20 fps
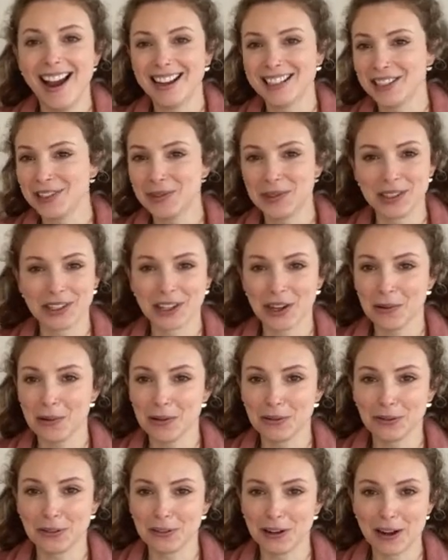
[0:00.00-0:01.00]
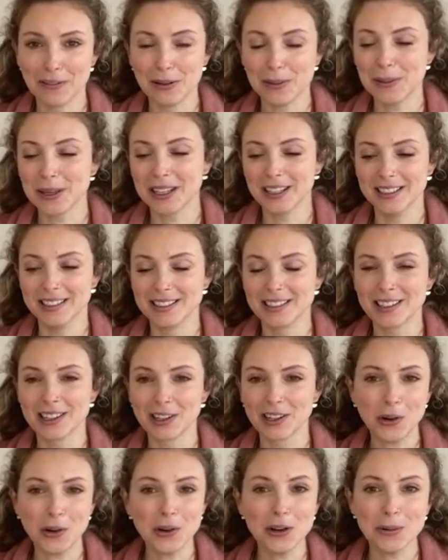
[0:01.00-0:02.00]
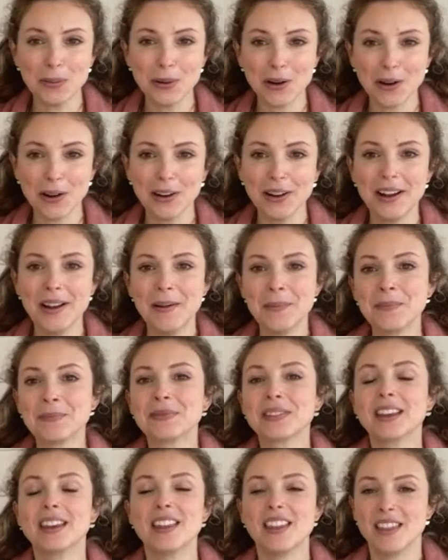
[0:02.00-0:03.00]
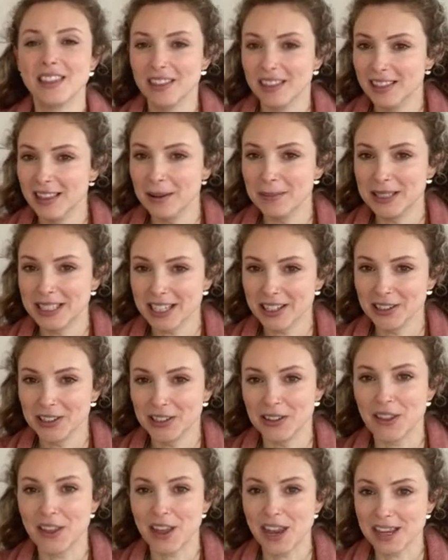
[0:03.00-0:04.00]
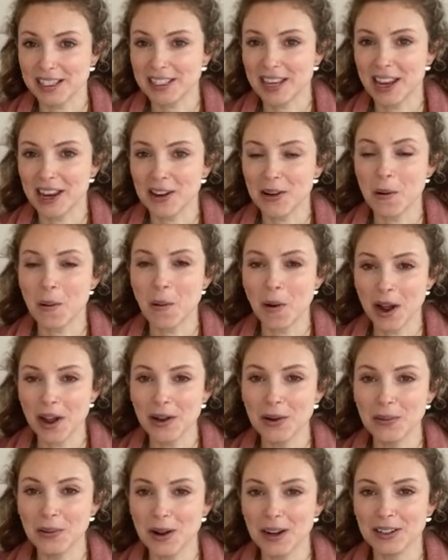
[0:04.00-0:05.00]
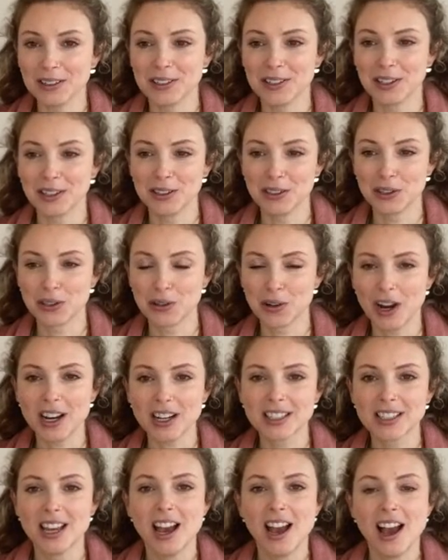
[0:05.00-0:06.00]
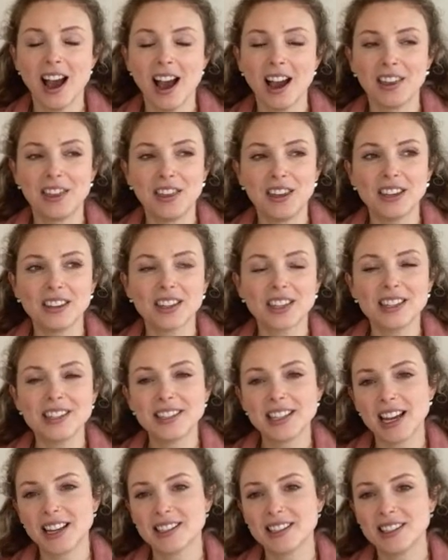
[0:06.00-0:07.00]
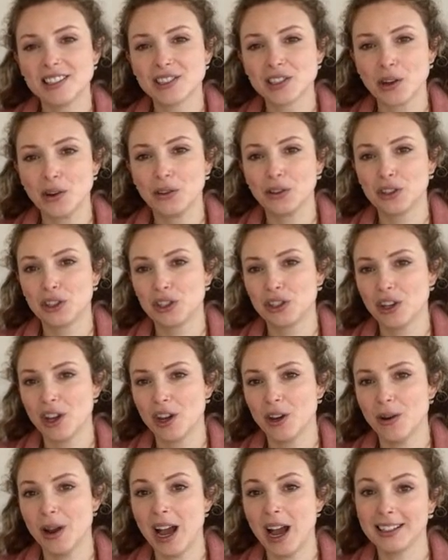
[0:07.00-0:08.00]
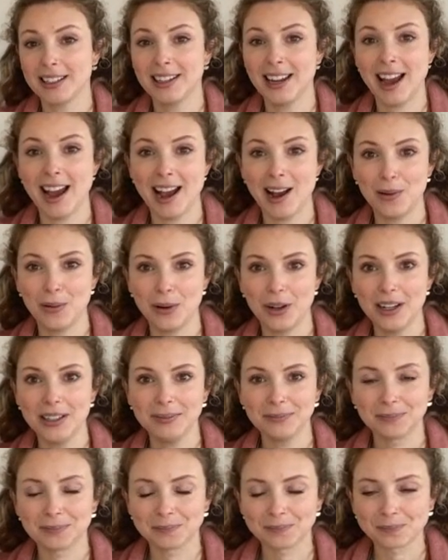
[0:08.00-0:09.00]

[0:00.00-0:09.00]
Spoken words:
don't wanna go on forever, because a coil pot, let me tell you, they take quite a while to construct. I think the contestants on the show had an hour,